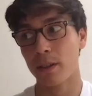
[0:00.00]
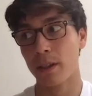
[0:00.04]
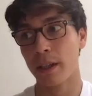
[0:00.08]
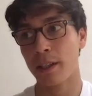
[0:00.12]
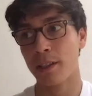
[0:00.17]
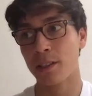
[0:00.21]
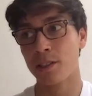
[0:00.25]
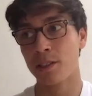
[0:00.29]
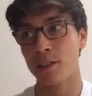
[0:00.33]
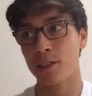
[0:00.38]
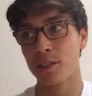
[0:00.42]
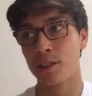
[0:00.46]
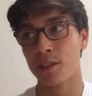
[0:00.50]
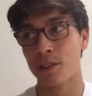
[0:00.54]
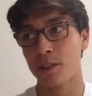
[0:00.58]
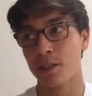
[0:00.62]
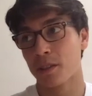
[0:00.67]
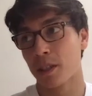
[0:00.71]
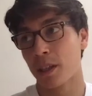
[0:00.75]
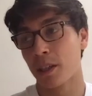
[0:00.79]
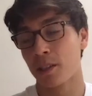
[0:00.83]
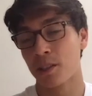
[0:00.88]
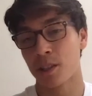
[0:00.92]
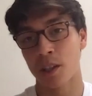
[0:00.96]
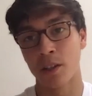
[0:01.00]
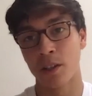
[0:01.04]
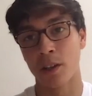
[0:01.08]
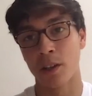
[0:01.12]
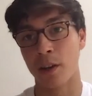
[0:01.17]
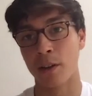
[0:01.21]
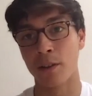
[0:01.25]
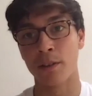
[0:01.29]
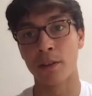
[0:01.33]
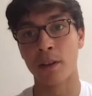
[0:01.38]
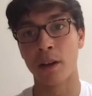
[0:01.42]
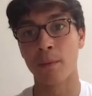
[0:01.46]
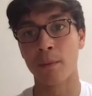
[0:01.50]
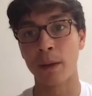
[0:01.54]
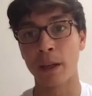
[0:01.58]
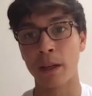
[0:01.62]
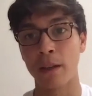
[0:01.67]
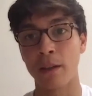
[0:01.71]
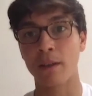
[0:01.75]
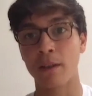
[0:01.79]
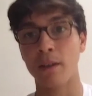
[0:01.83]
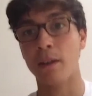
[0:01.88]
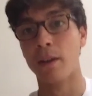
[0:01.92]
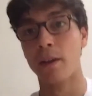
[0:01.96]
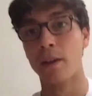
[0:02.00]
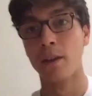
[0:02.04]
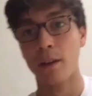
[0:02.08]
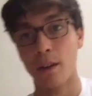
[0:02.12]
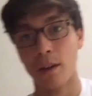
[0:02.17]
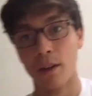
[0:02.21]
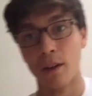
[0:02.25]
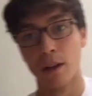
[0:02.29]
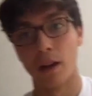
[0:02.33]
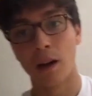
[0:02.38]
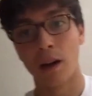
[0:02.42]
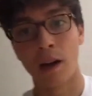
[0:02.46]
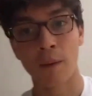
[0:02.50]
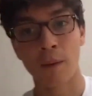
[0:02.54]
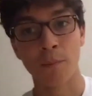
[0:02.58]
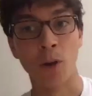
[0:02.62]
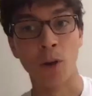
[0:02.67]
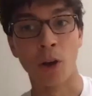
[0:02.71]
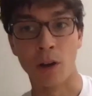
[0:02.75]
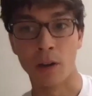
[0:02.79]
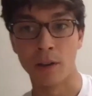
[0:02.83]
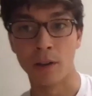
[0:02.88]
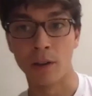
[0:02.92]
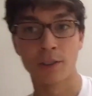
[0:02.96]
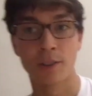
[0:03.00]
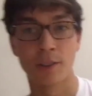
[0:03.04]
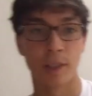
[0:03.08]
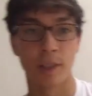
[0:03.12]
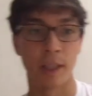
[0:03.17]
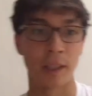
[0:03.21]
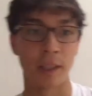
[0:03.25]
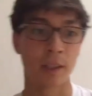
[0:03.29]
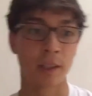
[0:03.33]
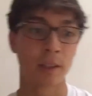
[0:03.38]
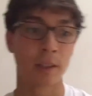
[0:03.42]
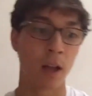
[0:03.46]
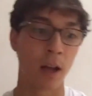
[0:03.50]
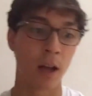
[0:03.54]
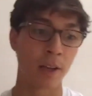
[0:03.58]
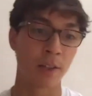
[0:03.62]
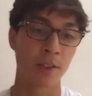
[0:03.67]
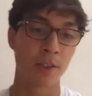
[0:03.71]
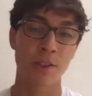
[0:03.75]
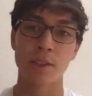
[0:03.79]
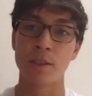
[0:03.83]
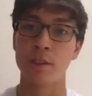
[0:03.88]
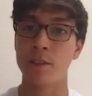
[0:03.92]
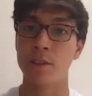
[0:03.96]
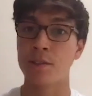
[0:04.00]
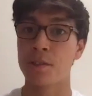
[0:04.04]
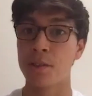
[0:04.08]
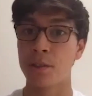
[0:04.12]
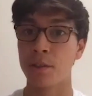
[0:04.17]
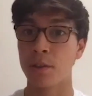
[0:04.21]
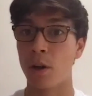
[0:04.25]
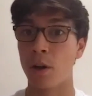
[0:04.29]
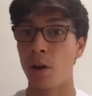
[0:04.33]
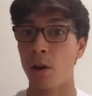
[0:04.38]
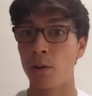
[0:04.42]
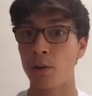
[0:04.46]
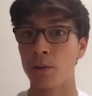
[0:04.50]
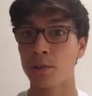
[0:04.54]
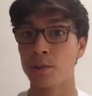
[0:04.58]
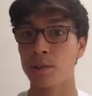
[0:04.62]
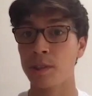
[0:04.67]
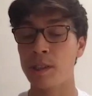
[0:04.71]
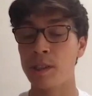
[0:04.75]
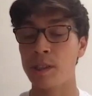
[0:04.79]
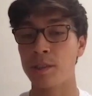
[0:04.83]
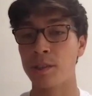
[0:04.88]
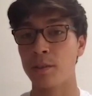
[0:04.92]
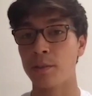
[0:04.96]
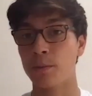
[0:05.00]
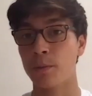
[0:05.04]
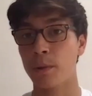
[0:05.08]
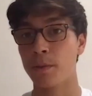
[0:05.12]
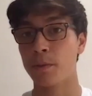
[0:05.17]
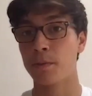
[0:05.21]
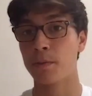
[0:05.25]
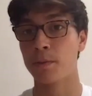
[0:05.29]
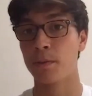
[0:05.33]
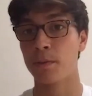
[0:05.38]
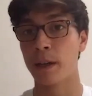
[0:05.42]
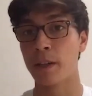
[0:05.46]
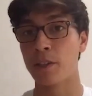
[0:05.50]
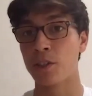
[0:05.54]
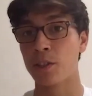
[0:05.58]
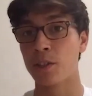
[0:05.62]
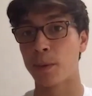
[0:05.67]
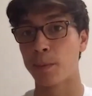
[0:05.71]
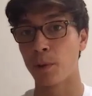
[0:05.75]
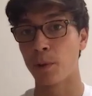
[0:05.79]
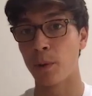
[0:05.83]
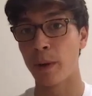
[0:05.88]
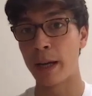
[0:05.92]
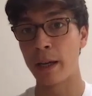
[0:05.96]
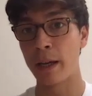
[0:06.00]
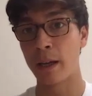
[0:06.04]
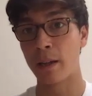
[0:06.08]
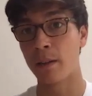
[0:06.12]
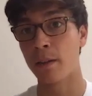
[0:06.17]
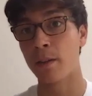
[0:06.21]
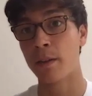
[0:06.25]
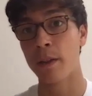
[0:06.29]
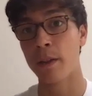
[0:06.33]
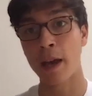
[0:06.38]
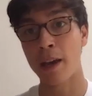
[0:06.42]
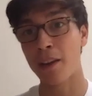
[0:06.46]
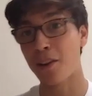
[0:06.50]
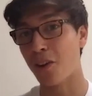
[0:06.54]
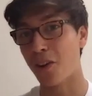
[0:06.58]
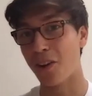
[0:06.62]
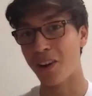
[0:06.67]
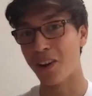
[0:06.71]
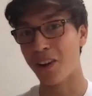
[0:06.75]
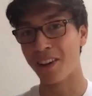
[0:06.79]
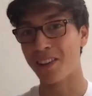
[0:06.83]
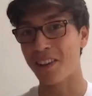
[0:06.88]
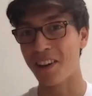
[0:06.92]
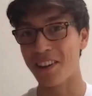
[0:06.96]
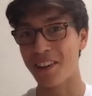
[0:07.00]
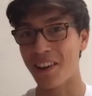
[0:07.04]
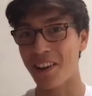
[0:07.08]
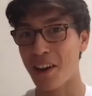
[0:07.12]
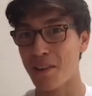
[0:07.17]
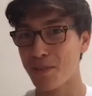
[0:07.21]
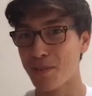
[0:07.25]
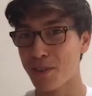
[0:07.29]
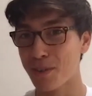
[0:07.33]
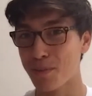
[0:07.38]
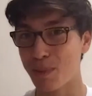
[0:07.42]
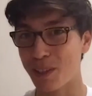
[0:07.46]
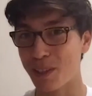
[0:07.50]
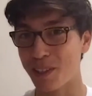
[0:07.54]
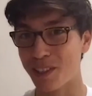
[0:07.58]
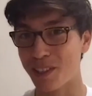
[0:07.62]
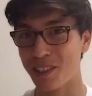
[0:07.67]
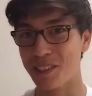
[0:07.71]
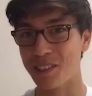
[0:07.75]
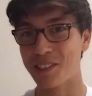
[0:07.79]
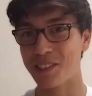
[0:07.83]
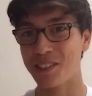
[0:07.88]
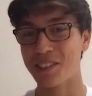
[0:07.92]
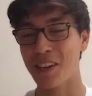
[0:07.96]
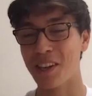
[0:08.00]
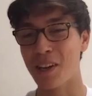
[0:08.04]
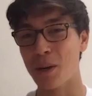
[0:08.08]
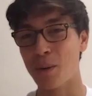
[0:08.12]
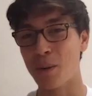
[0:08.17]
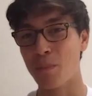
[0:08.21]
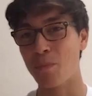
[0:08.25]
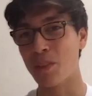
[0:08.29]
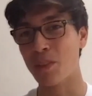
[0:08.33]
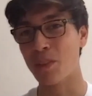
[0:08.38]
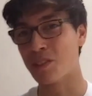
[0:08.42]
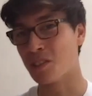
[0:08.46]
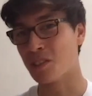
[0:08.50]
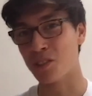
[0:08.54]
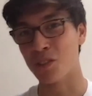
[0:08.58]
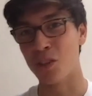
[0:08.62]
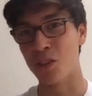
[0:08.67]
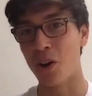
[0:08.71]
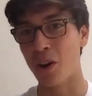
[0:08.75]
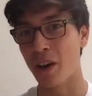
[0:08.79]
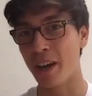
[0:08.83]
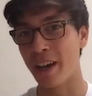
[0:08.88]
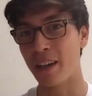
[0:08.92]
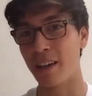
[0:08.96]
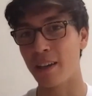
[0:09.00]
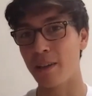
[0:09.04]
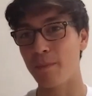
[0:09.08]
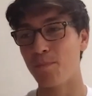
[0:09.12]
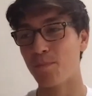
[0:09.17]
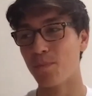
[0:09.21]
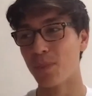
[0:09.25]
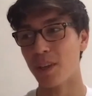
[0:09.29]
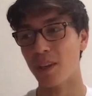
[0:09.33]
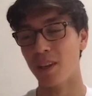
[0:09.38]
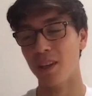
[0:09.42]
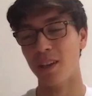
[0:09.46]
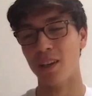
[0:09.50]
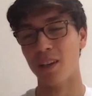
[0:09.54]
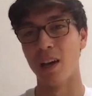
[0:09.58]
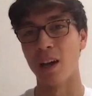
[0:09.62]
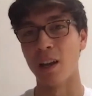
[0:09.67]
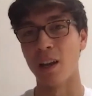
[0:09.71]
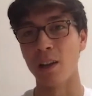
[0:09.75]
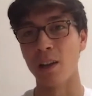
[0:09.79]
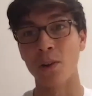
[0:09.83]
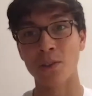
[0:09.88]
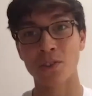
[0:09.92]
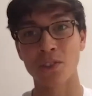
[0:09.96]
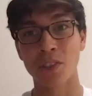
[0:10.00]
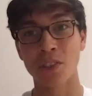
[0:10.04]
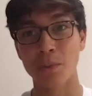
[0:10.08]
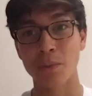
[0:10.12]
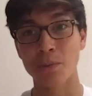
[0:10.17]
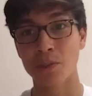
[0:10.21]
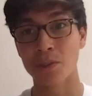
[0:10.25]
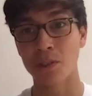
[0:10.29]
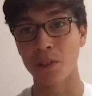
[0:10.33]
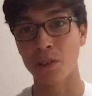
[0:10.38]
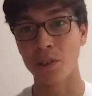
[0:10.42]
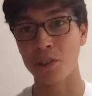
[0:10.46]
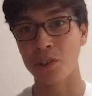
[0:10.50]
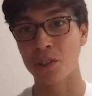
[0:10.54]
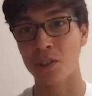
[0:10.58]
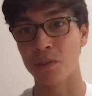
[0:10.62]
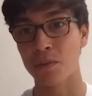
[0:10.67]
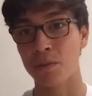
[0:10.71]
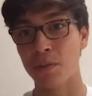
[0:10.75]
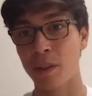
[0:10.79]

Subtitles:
it's unknown. I mean, I'm not inclined to do the whole season with HWA, and they're not inclined either, because this is not a long-term solution for